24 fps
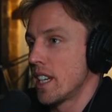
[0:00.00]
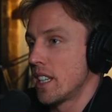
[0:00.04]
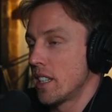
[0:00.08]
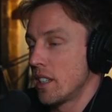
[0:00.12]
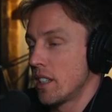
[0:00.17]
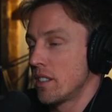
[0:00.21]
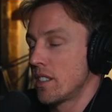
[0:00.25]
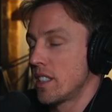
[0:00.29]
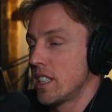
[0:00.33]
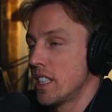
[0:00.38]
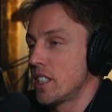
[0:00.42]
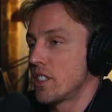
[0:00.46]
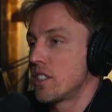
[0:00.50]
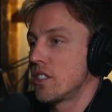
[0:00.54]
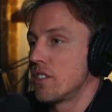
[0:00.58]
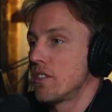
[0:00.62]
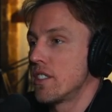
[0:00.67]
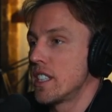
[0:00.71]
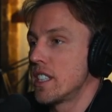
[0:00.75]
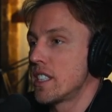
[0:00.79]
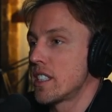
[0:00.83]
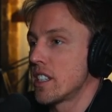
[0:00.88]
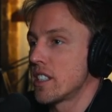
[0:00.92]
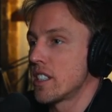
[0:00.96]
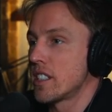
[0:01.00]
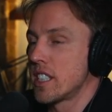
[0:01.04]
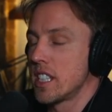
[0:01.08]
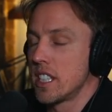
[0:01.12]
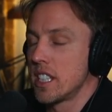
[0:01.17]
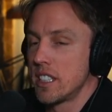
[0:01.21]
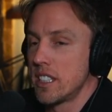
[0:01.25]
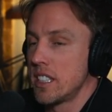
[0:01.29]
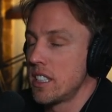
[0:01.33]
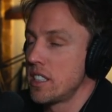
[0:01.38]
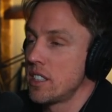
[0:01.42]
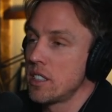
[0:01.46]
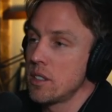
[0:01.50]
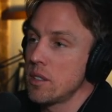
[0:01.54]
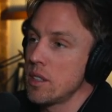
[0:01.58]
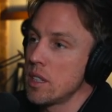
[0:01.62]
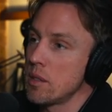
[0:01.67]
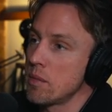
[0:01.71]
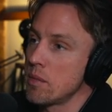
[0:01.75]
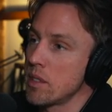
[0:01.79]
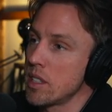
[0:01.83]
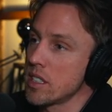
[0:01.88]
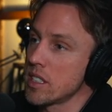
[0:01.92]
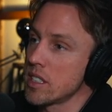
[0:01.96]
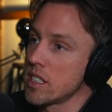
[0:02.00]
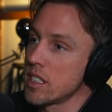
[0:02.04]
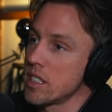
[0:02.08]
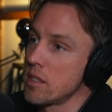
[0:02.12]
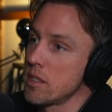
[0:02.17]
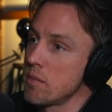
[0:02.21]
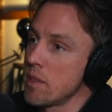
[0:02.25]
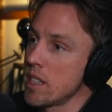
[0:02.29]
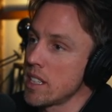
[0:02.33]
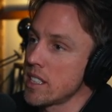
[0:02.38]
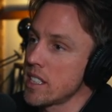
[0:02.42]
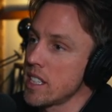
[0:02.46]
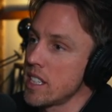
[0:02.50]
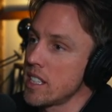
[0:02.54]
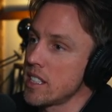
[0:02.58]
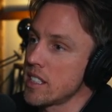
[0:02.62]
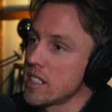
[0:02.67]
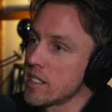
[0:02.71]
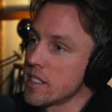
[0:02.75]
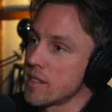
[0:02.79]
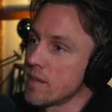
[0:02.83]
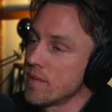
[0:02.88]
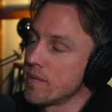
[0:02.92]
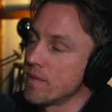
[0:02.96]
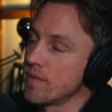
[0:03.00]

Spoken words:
And I literally researched it and didn't do it because it didn't make sense.